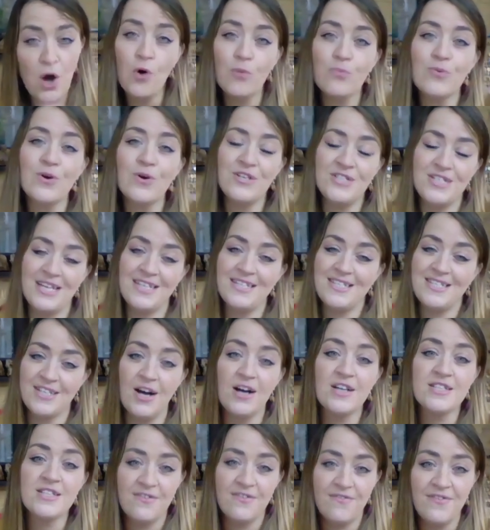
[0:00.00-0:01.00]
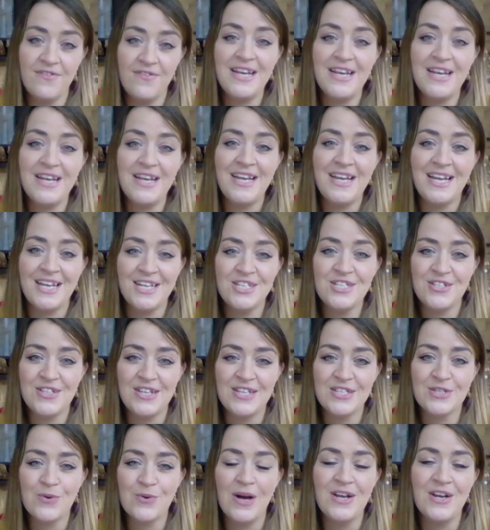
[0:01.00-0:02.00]
process start to finish.
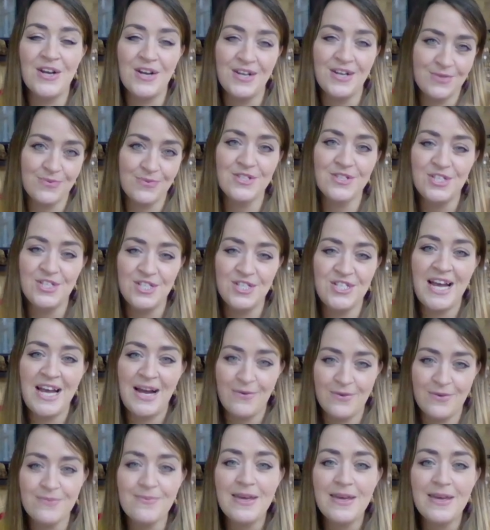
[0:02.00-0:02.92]
That's quite a nice one to share with